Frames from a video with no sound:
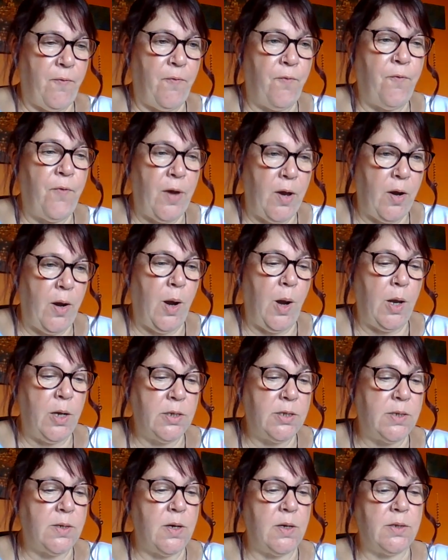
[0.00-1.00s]

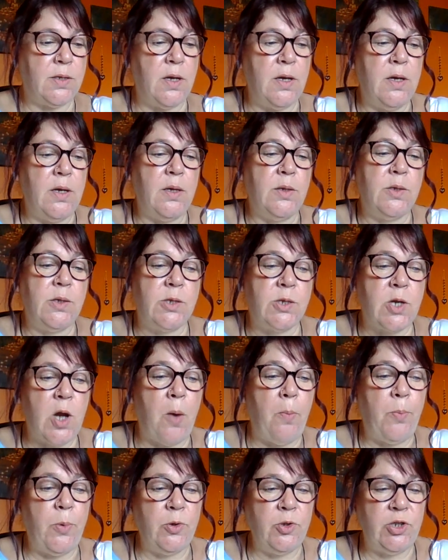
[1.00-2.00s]
effortlessness.
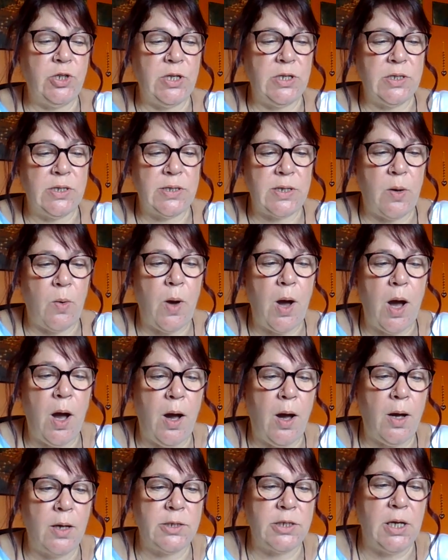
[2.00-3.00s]
Stop pushing so
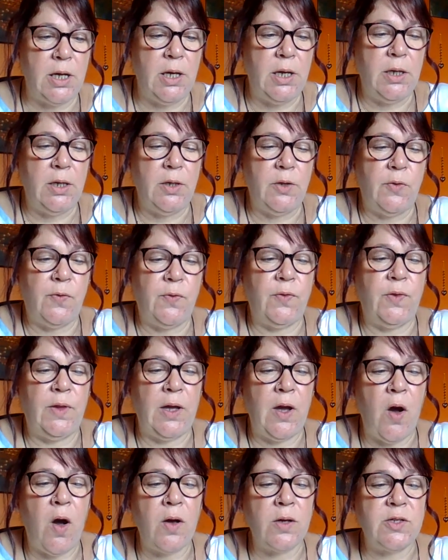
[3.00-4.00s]
hard. The
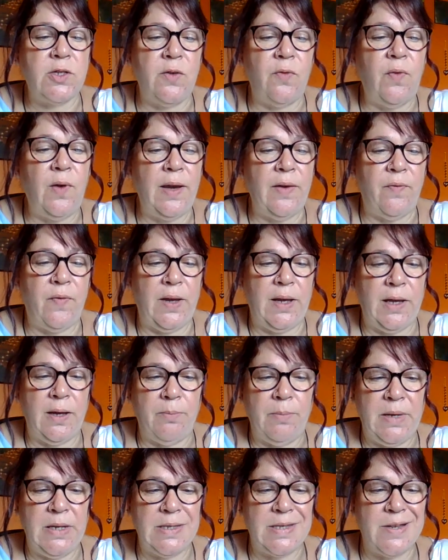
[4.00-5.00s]
art of living
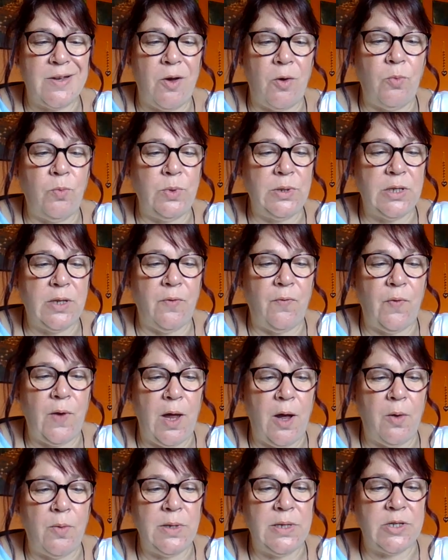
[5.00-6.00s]
means going with the
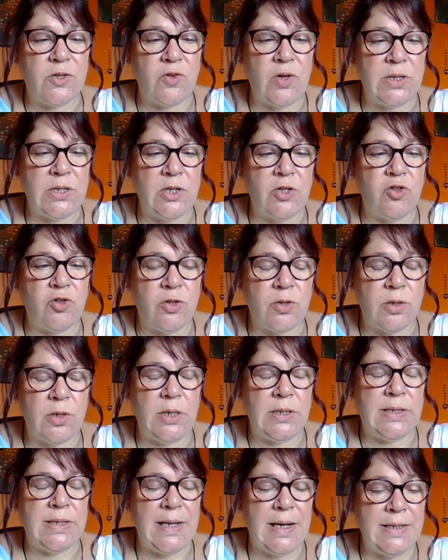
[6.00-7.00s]
flow instead
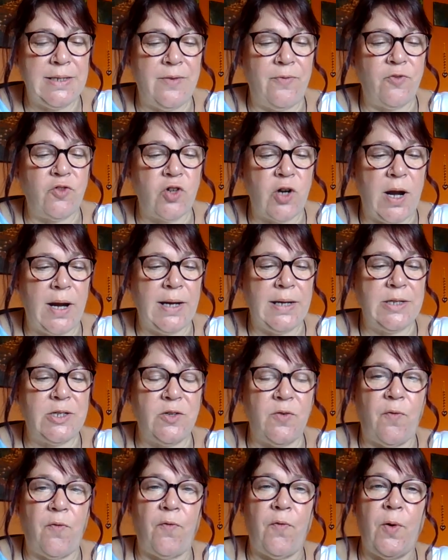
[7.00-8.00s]
of trying to
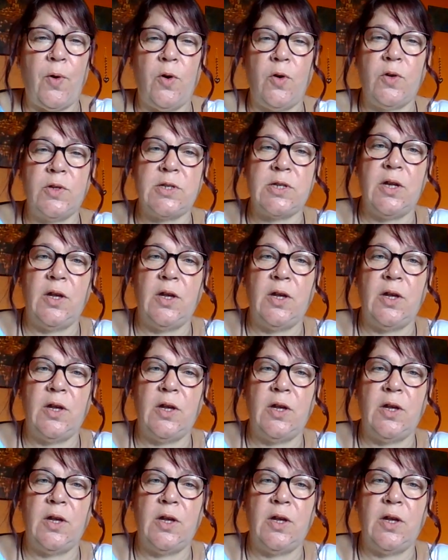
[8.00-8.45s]
force